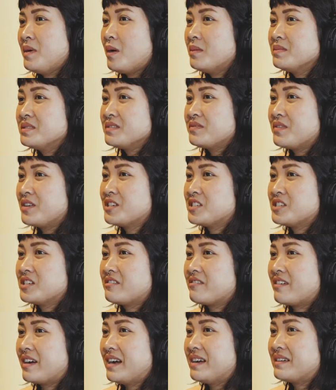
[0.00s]
My
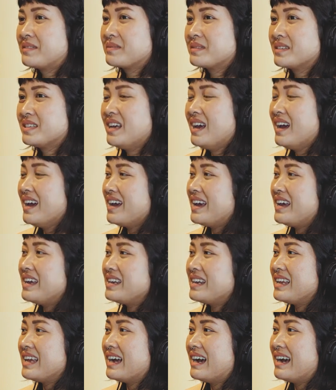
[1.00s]
observation, right?
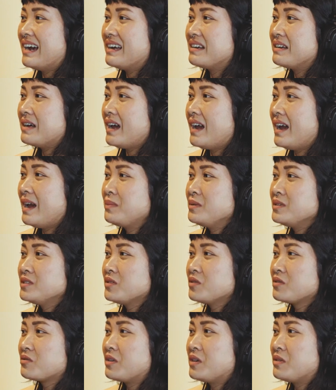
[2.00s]
It
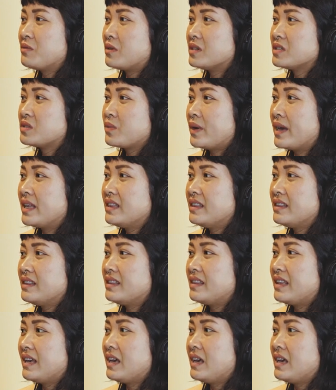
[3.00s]
episode three was when
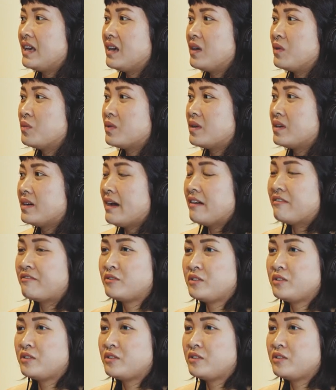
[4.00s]
they were at